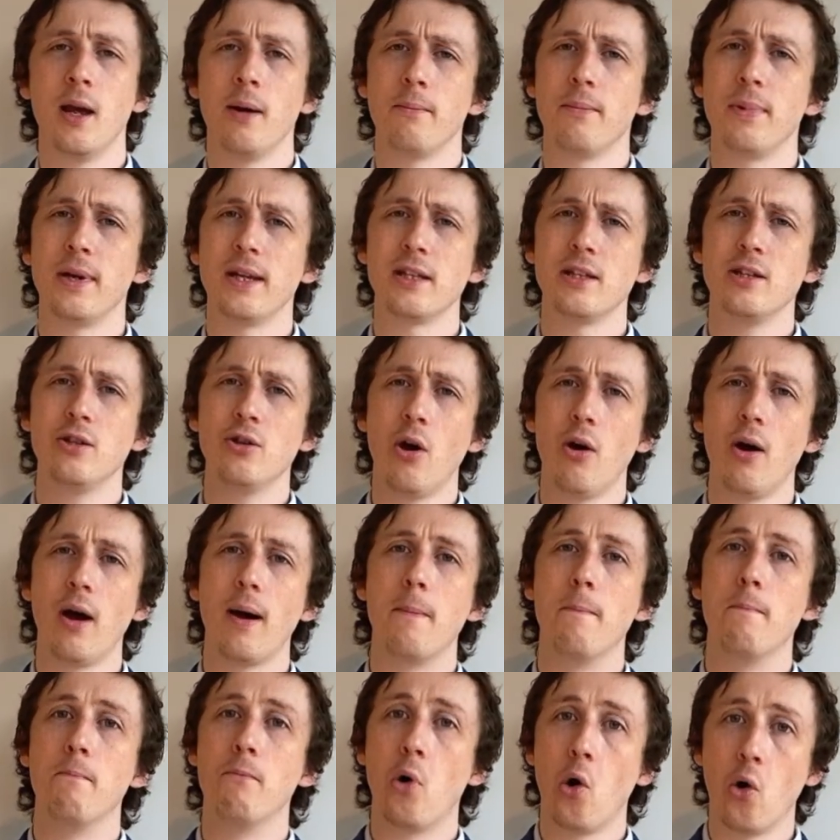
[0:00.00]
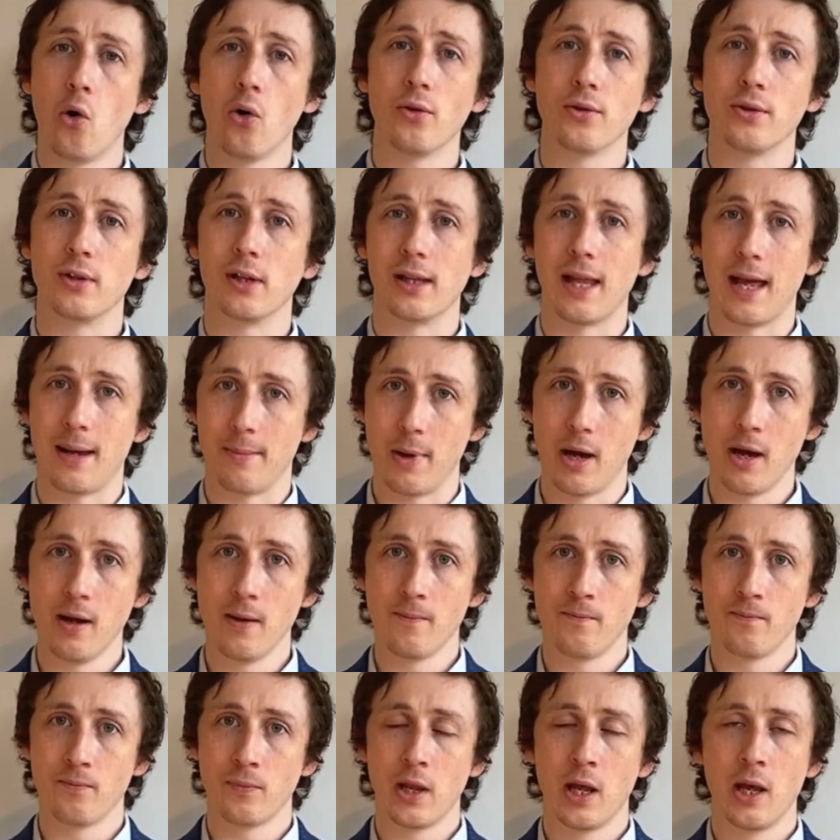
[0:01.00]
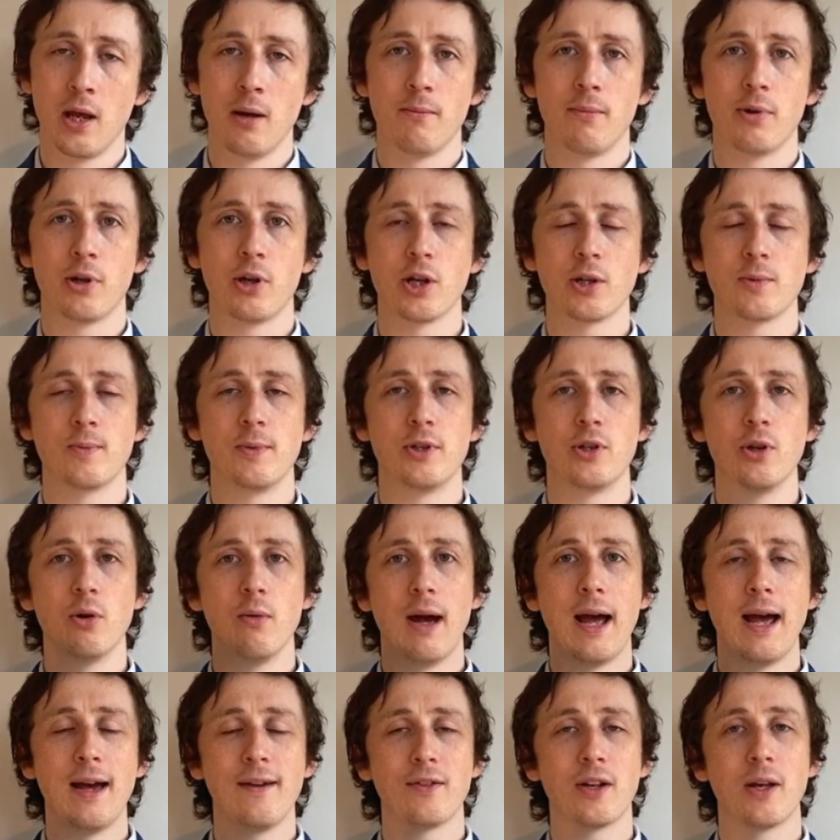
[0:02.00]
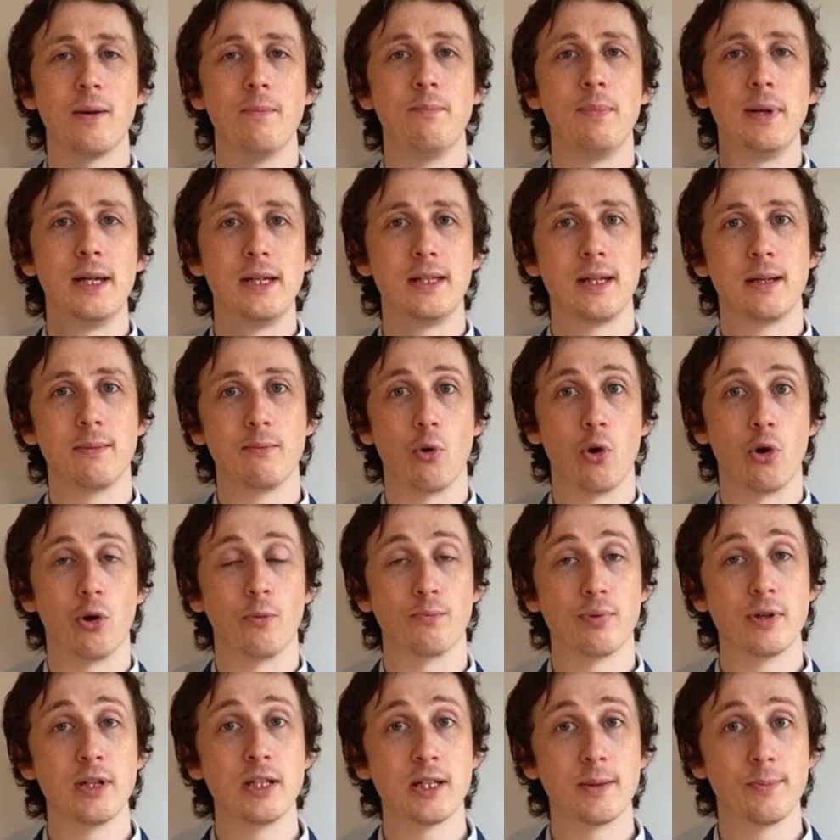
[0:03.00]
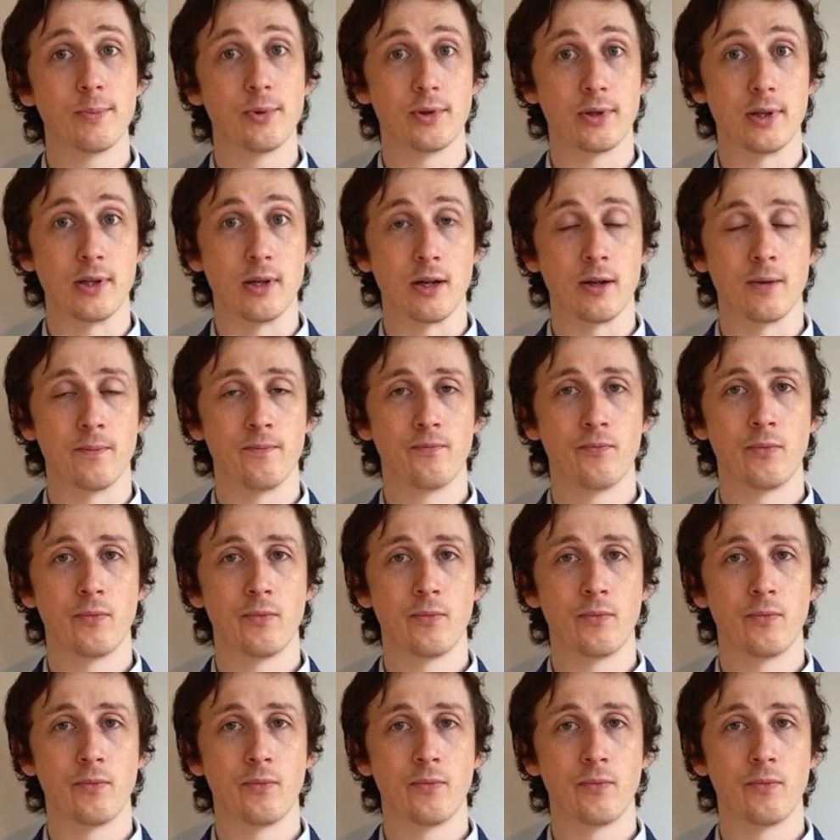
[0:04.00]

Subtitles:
but it's not a moral dilemma because we don't have competing moral principles here.